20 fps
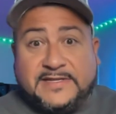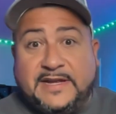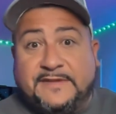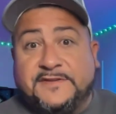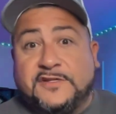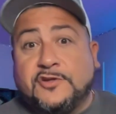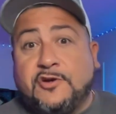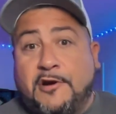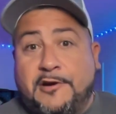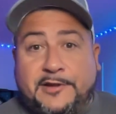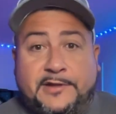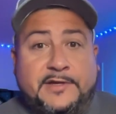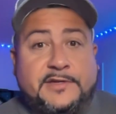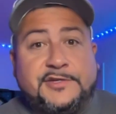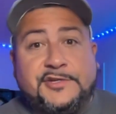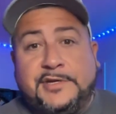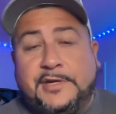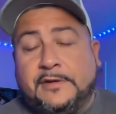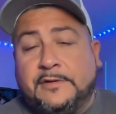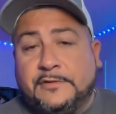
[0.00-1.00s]
they've started
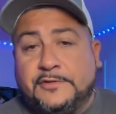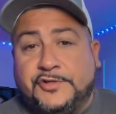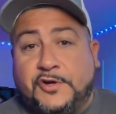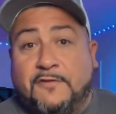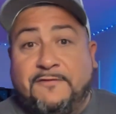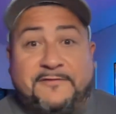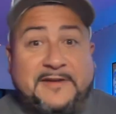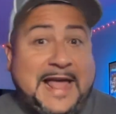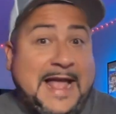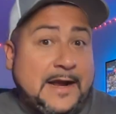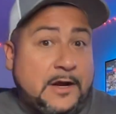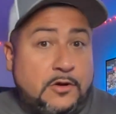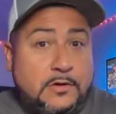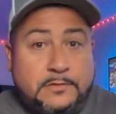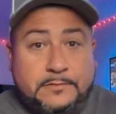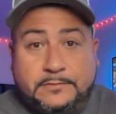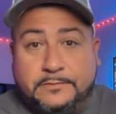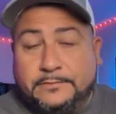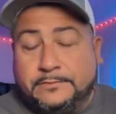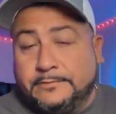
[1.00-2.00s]
this year. Joe
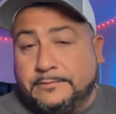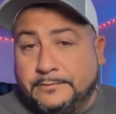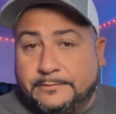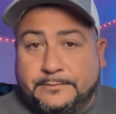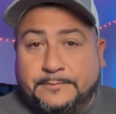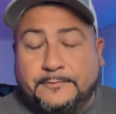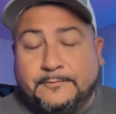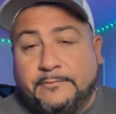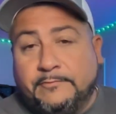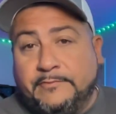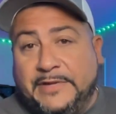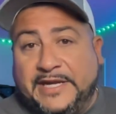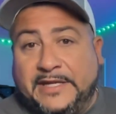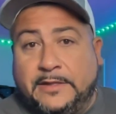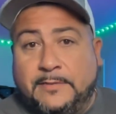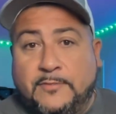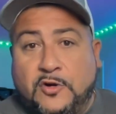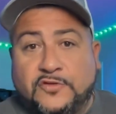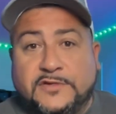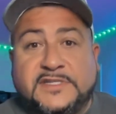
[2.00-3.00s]
Flacco being
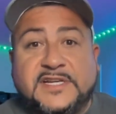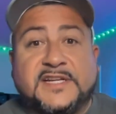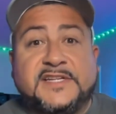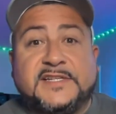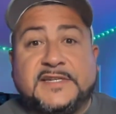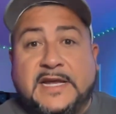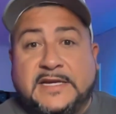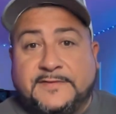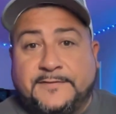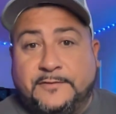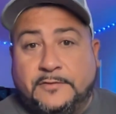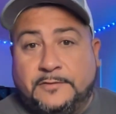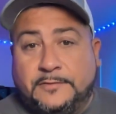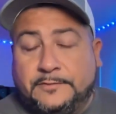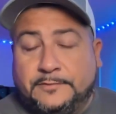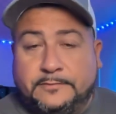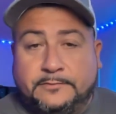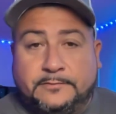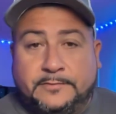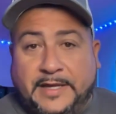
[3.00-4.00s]
the most
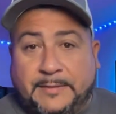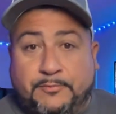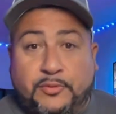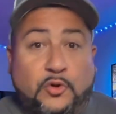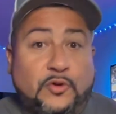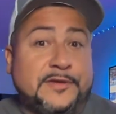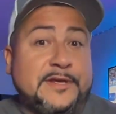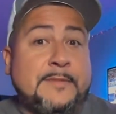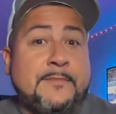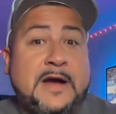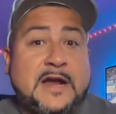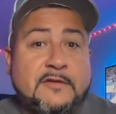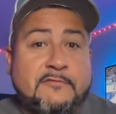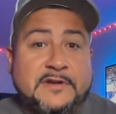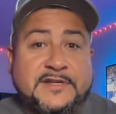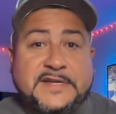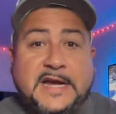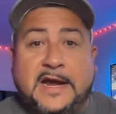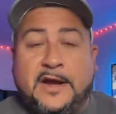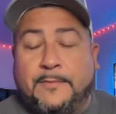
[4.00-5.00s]
successful. They pulled him out of
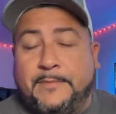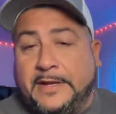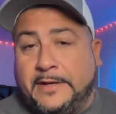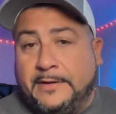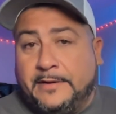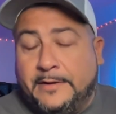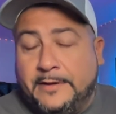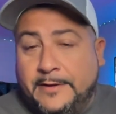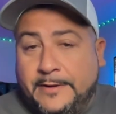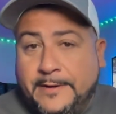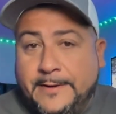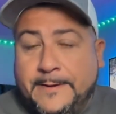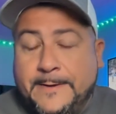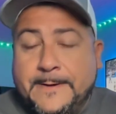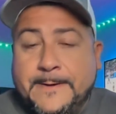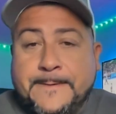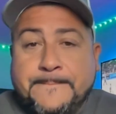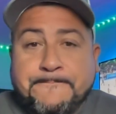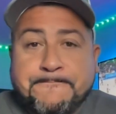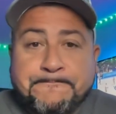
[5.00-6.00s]
retirement.
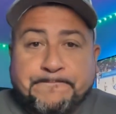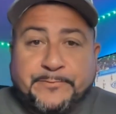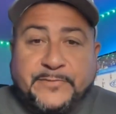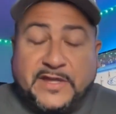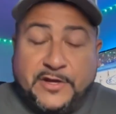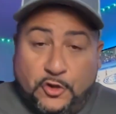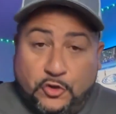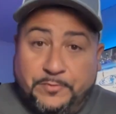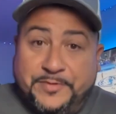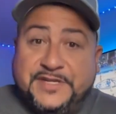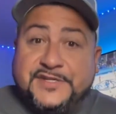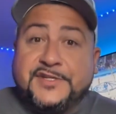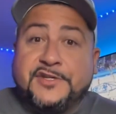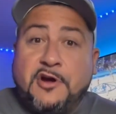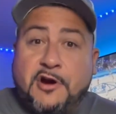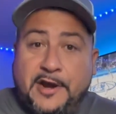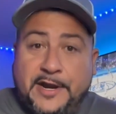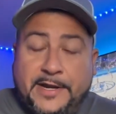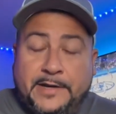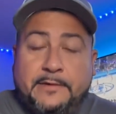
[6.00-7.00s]
He'll be
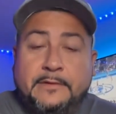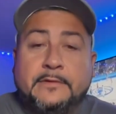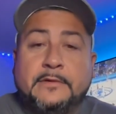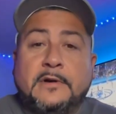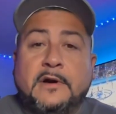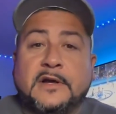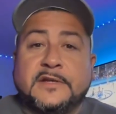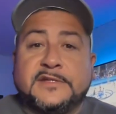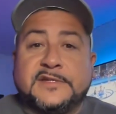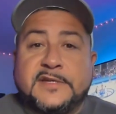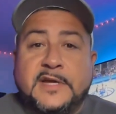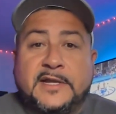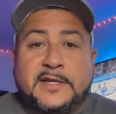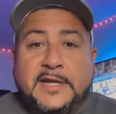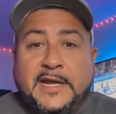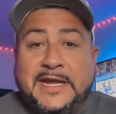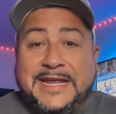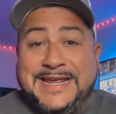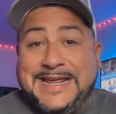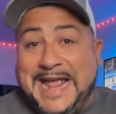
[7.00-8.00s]
starting on
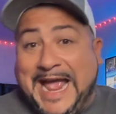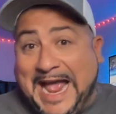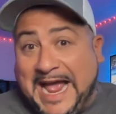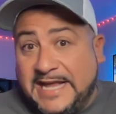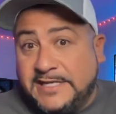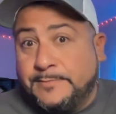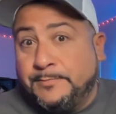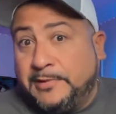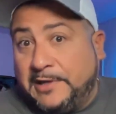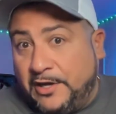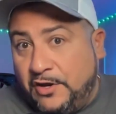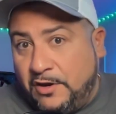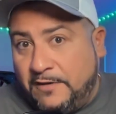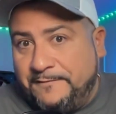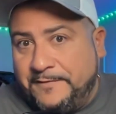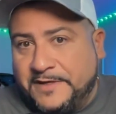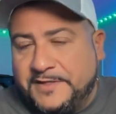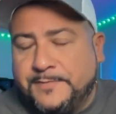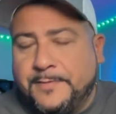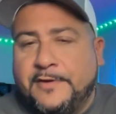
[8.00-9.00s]
Sunday. He has
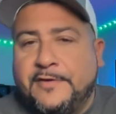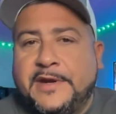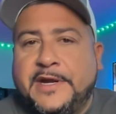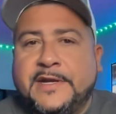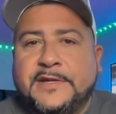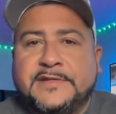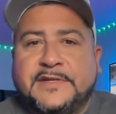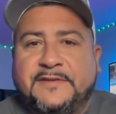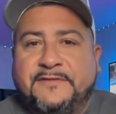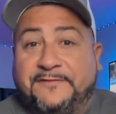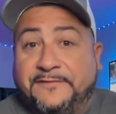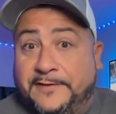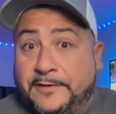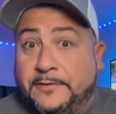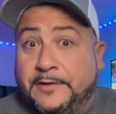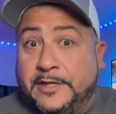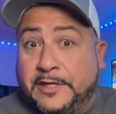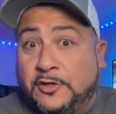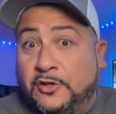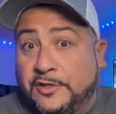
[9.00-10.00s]
playoff experience. He, fe-
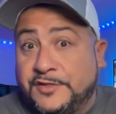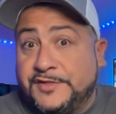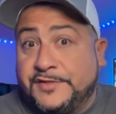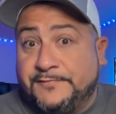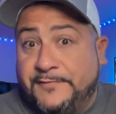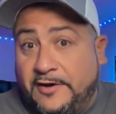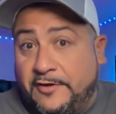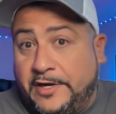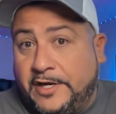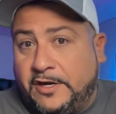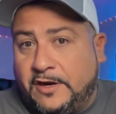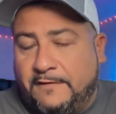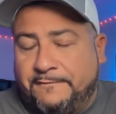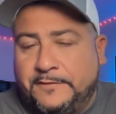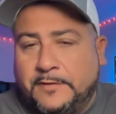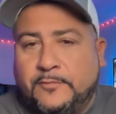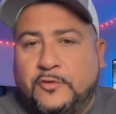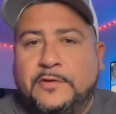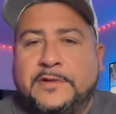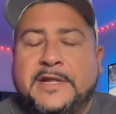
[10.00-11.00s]
he looks very
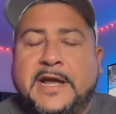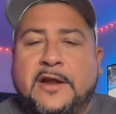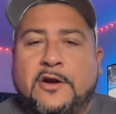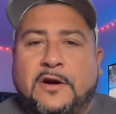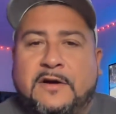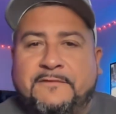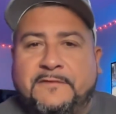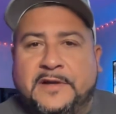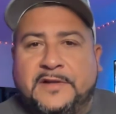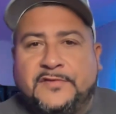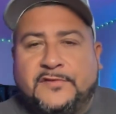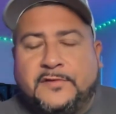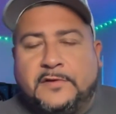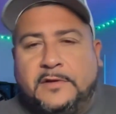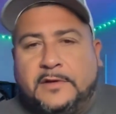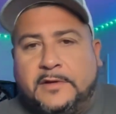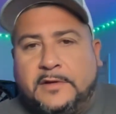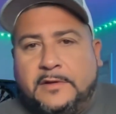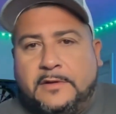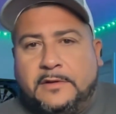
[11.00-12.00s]
comfortable in that offense,
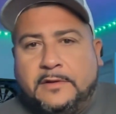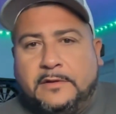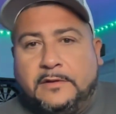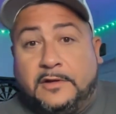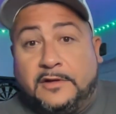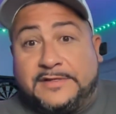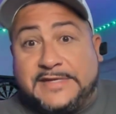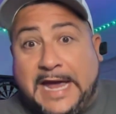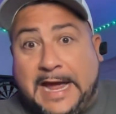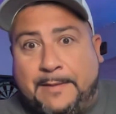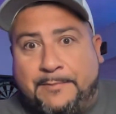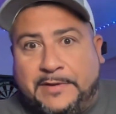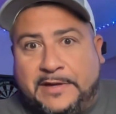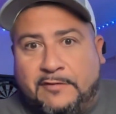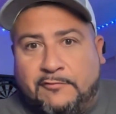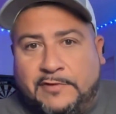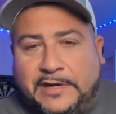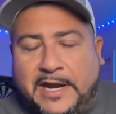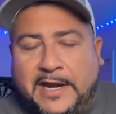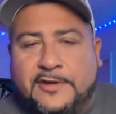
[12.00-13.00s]
looks happy
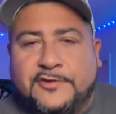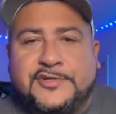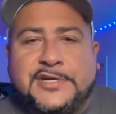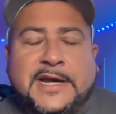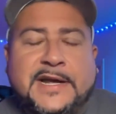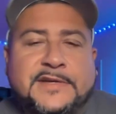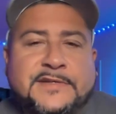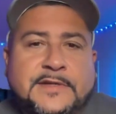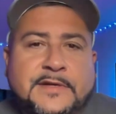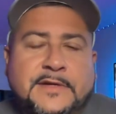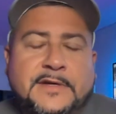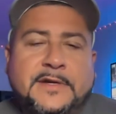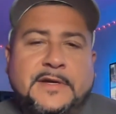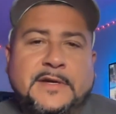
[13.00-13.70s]
and re energized.